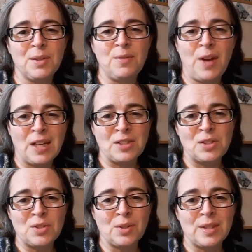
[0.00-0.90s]

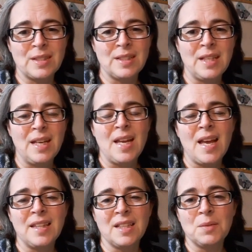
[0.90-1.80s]
fashion choice.
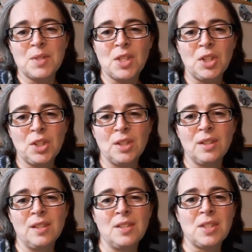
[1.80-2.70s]
And then it was a
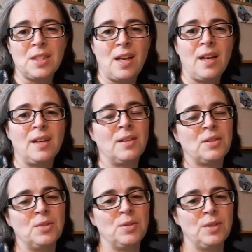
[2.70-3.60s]
little snug
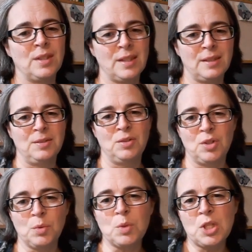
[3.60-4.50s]
through
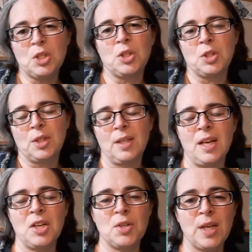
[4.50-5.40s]
the rear
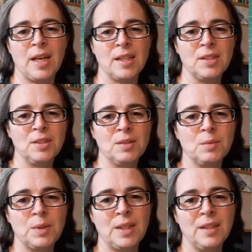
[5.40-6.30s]
area.
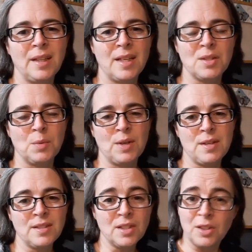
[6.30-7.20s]
We like to wear
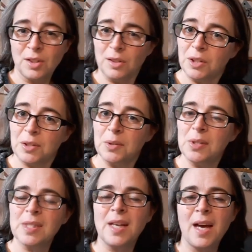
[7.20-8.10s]
things a little
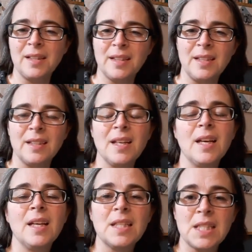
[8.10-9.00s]
loose, not like
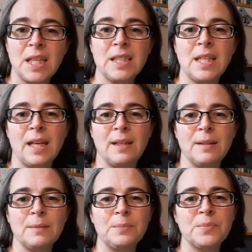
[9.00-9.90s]
skin tight.
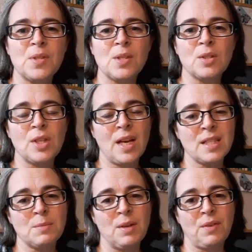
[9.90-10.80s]
So she
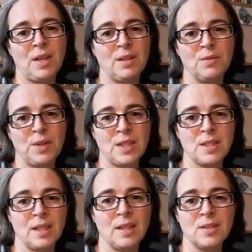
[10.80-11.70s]
asked me if I could fix
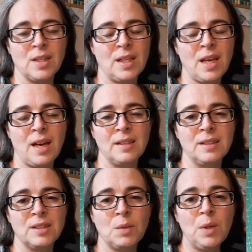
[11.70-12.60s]
it. And I was like, yeah.
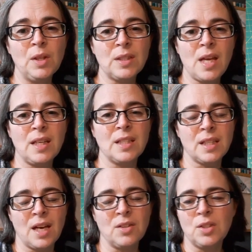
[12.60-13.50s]
So we looked at it
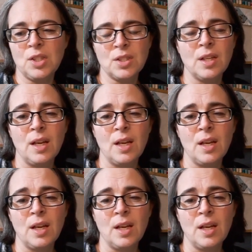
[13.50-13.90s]
together because